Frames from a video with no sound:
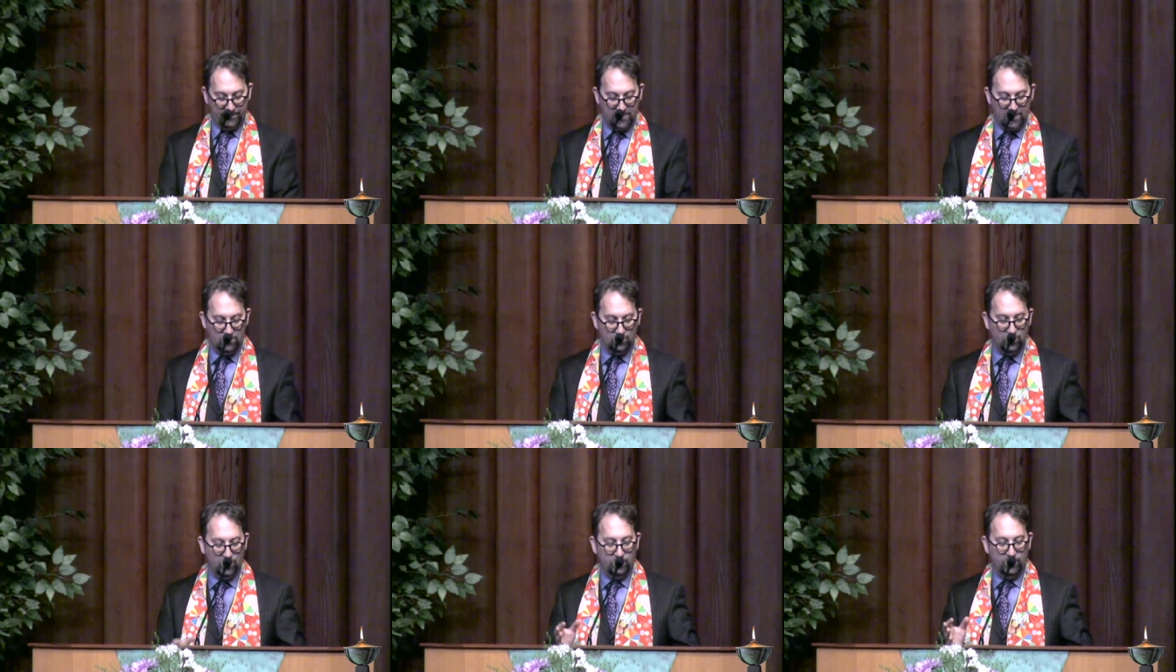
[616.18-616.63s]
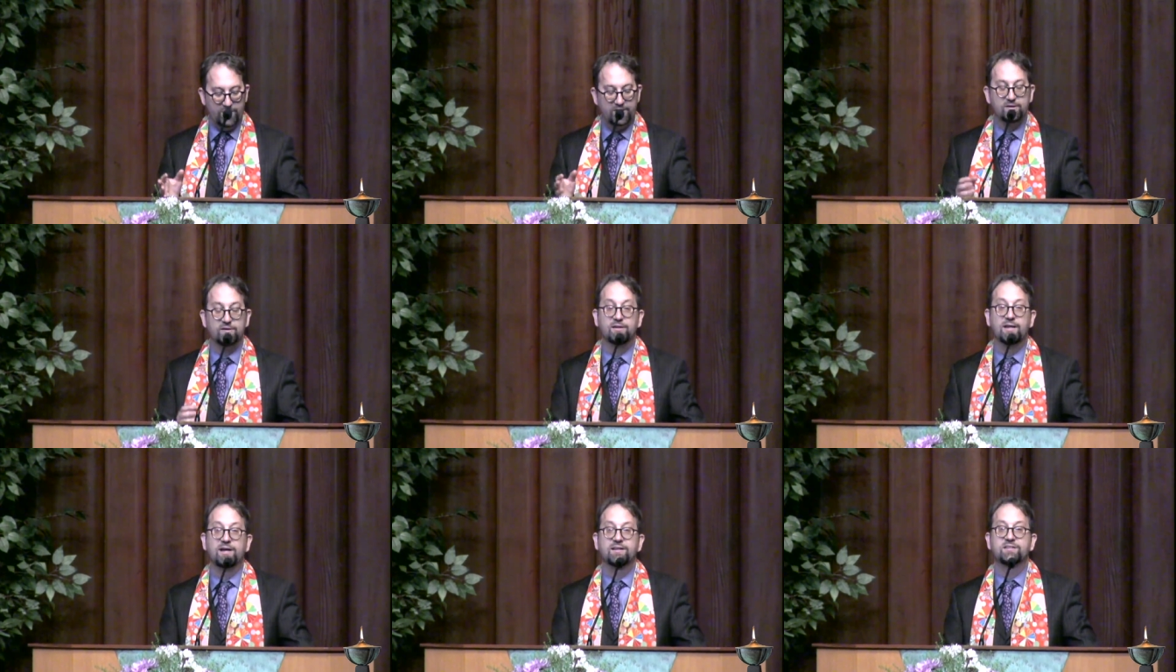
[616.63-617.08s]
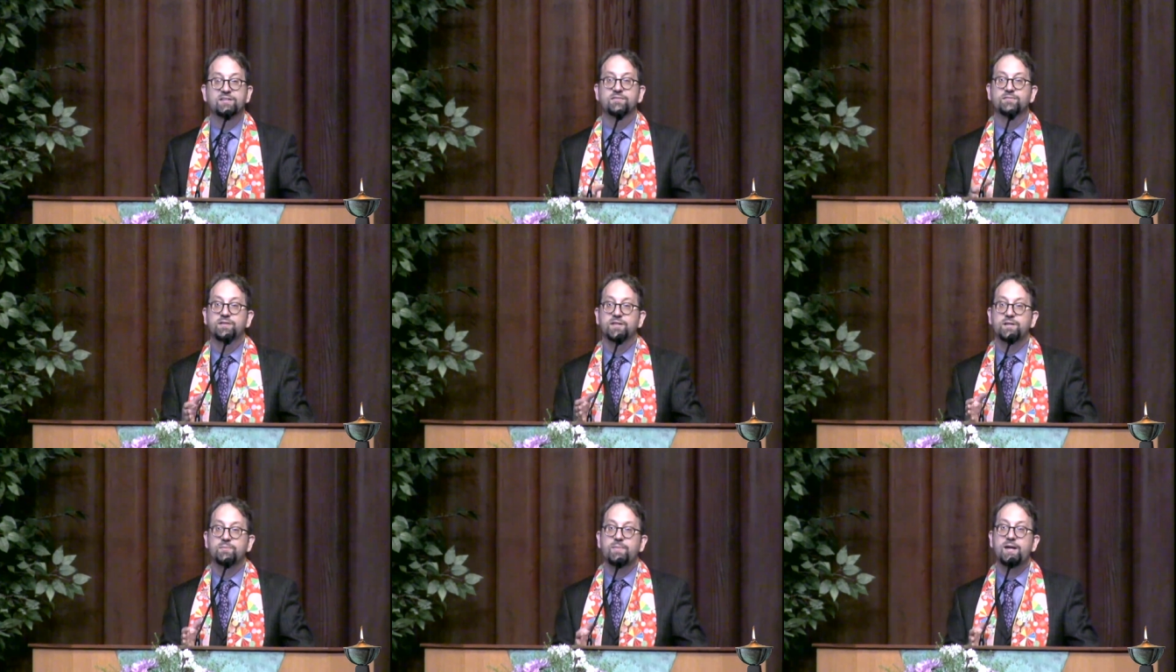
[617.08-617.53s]
when we
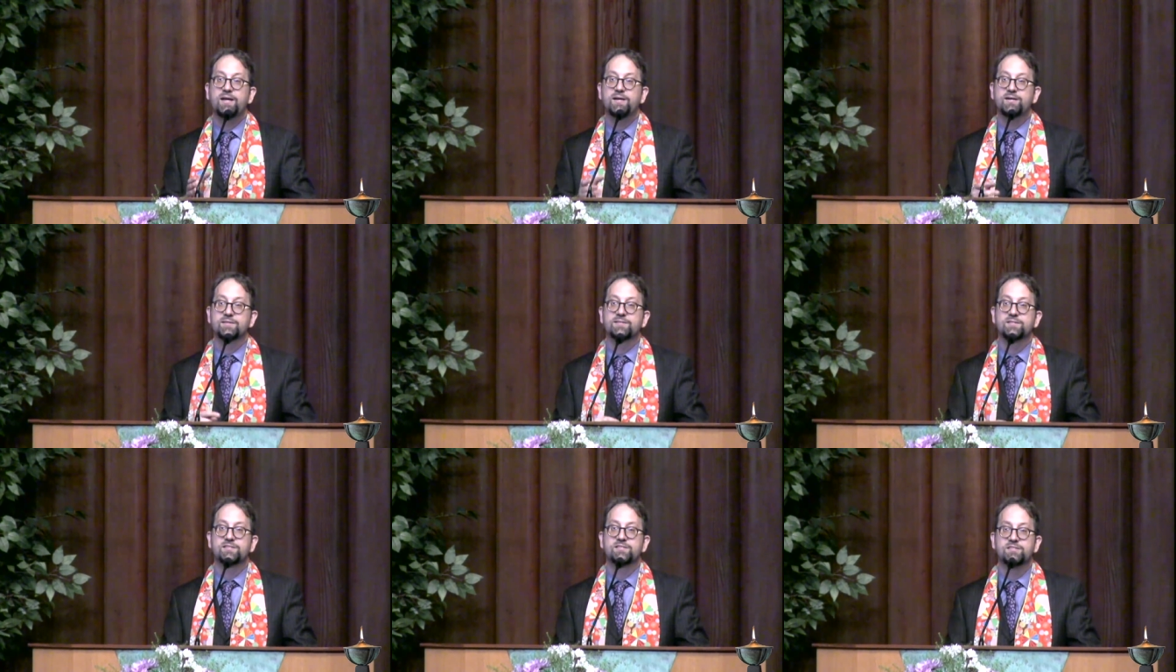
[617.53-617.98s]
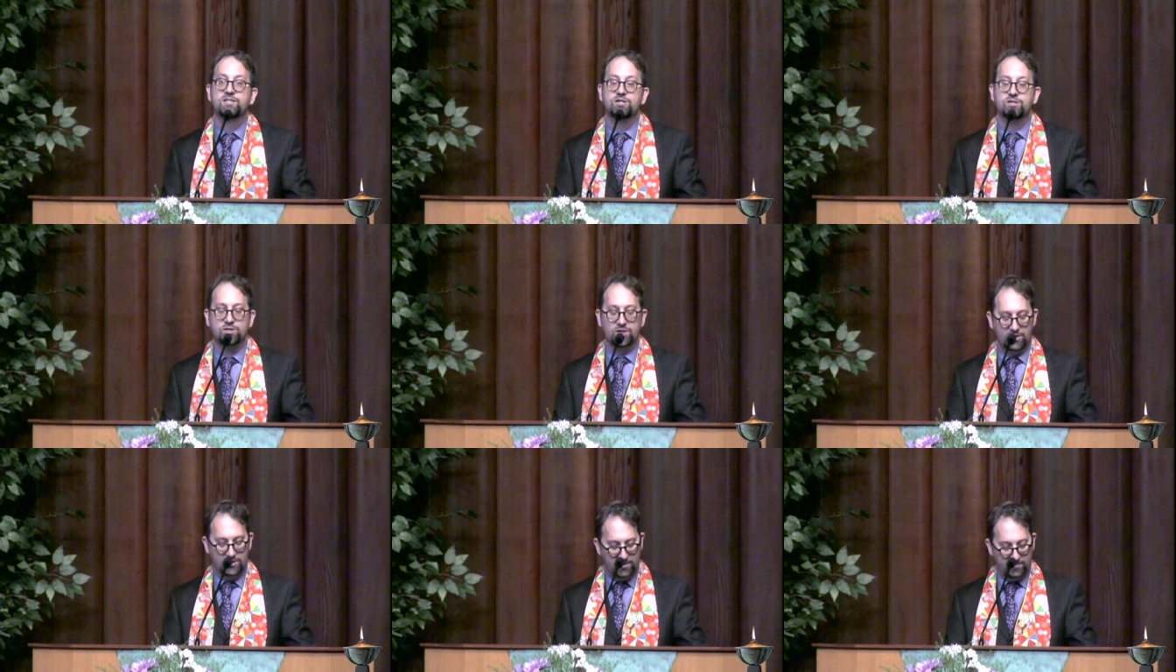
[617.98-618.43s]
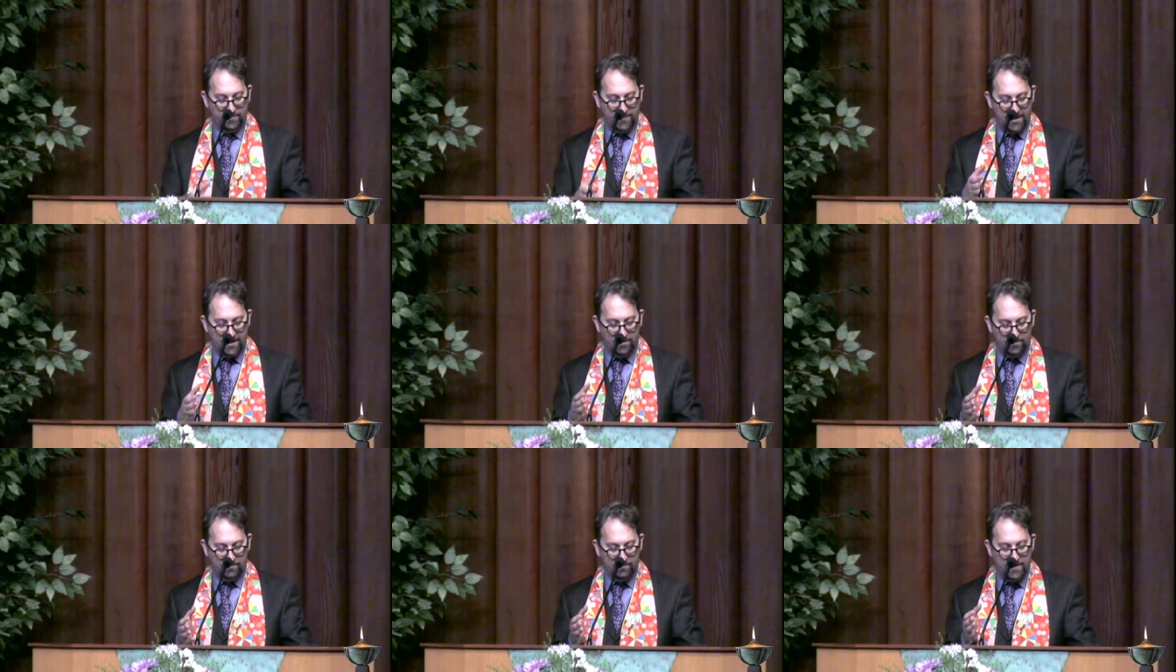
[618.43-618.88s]
collectively make a decision
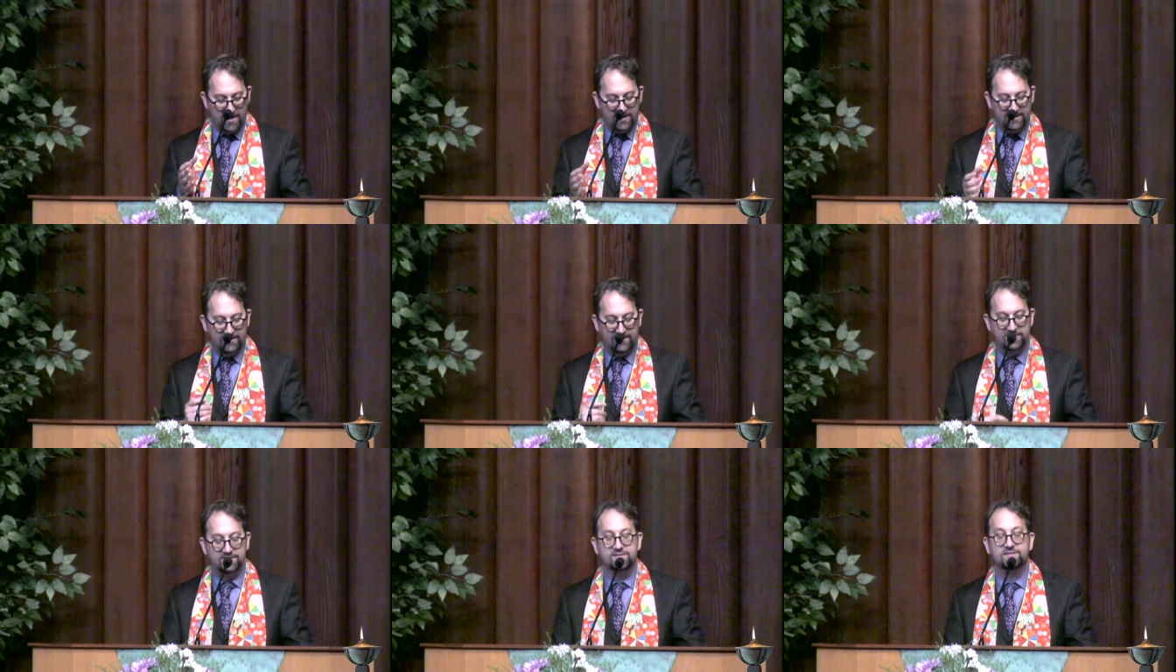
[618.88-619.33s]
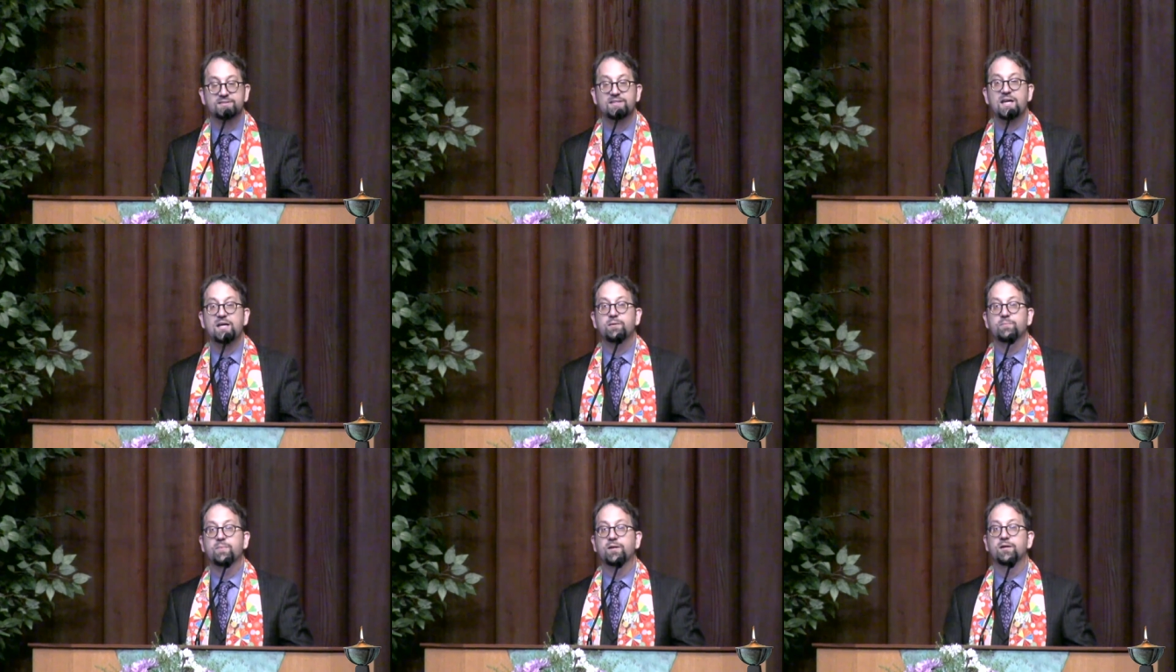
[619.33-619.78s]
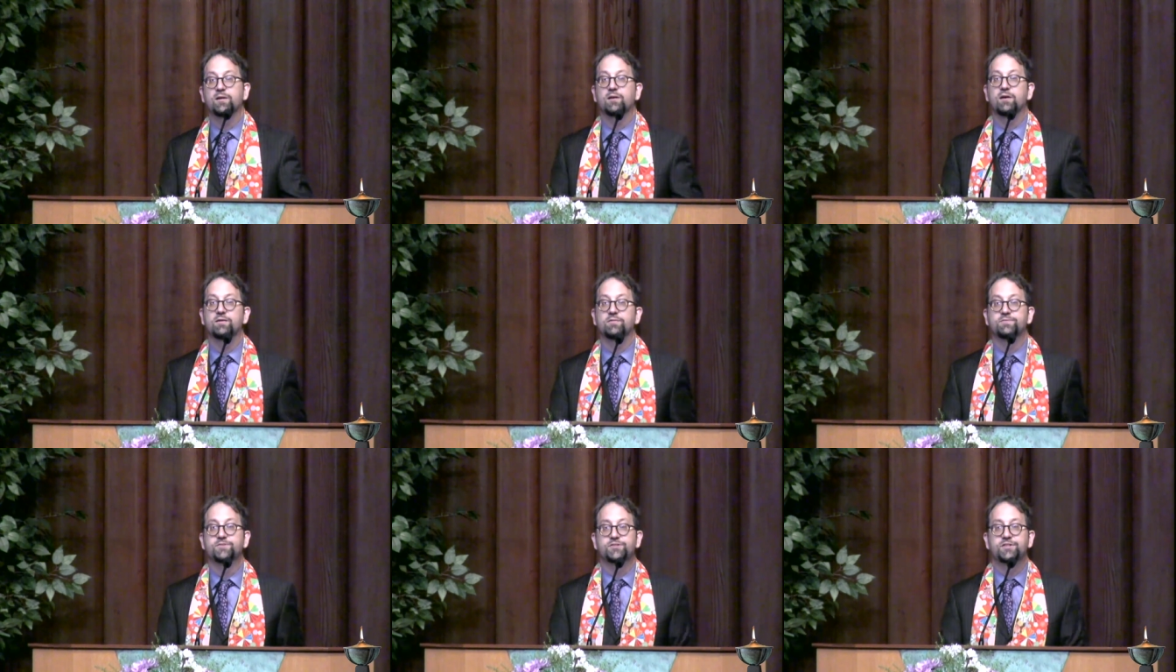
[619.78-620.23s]
about making a statement
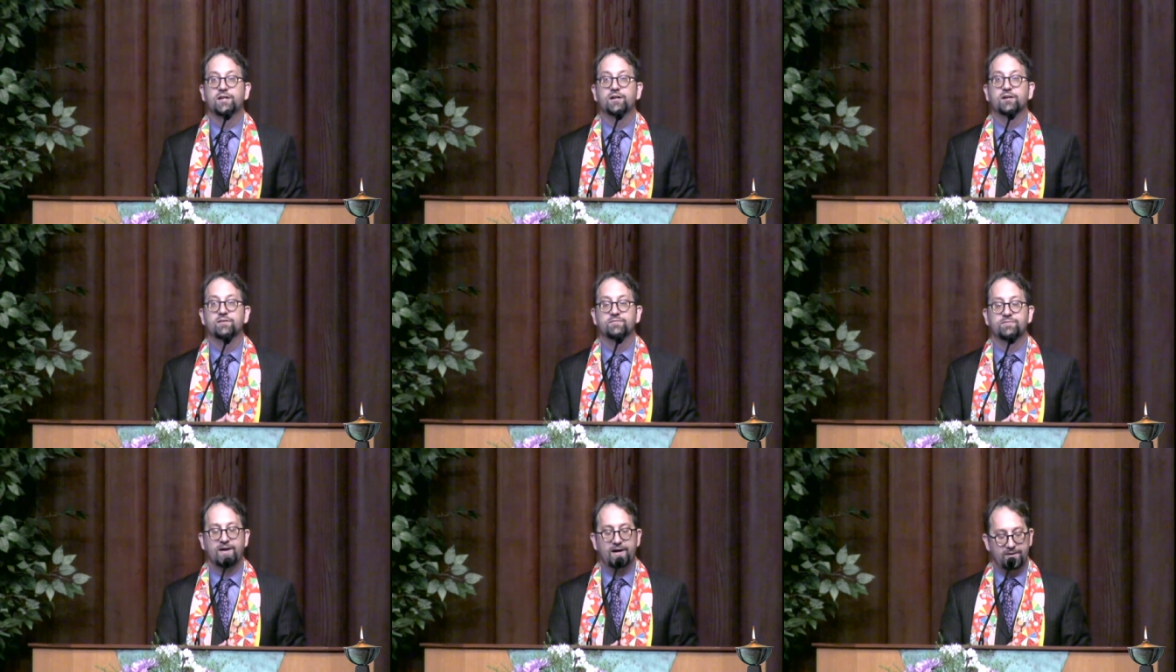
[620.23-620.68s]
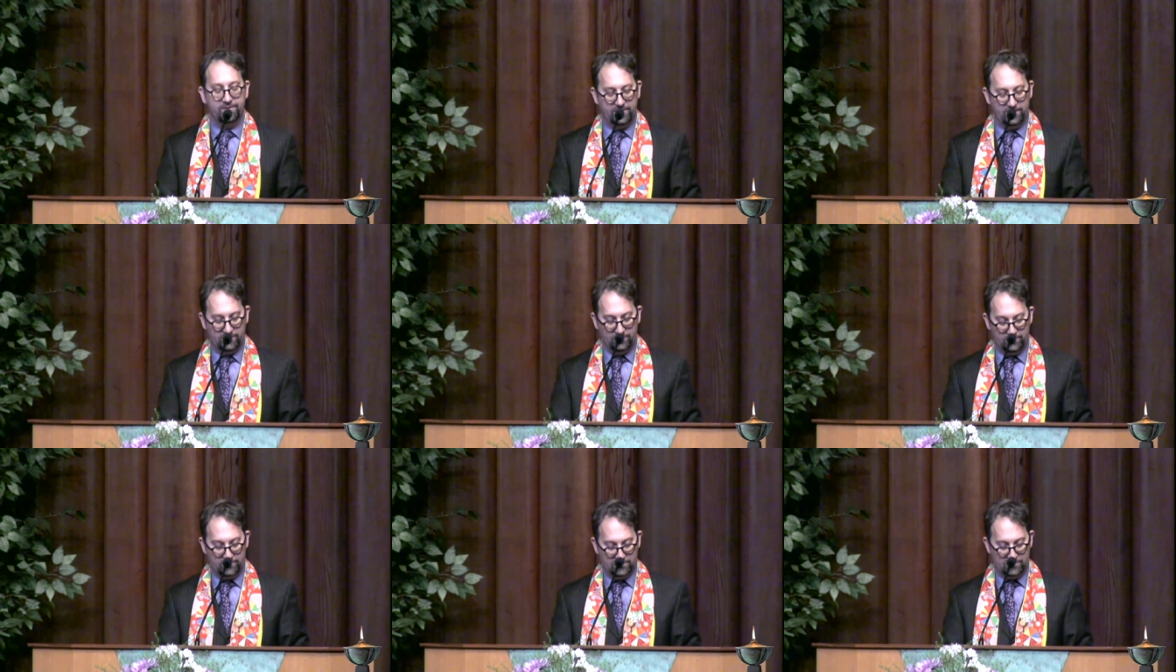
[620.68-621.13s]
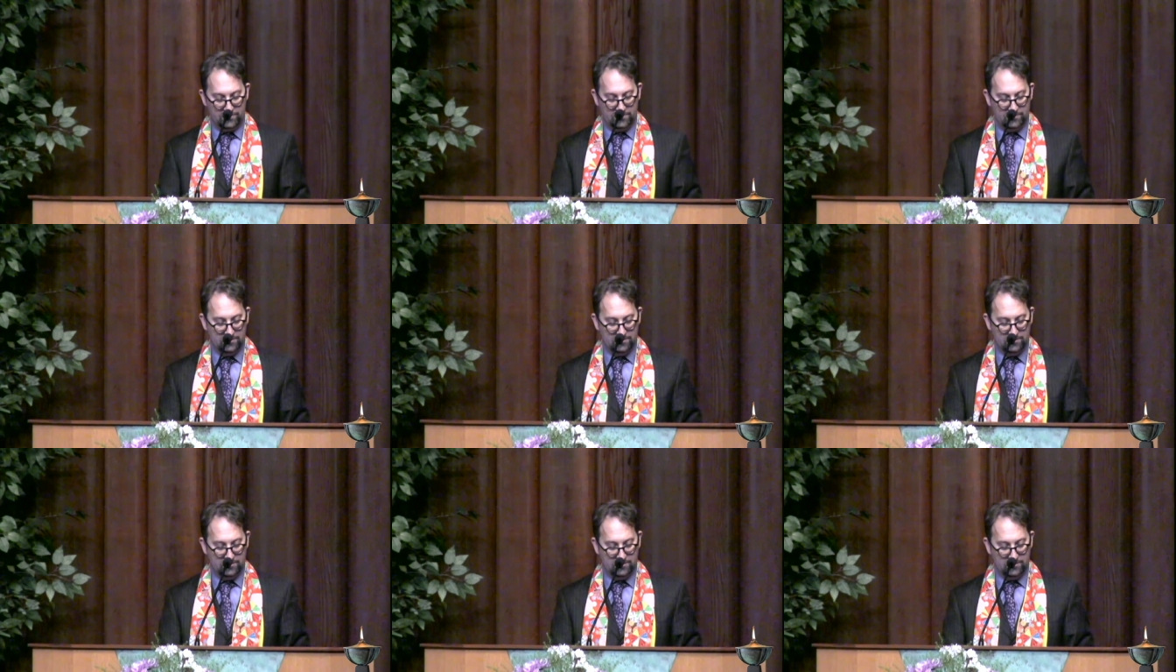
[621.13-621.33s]
of shared values.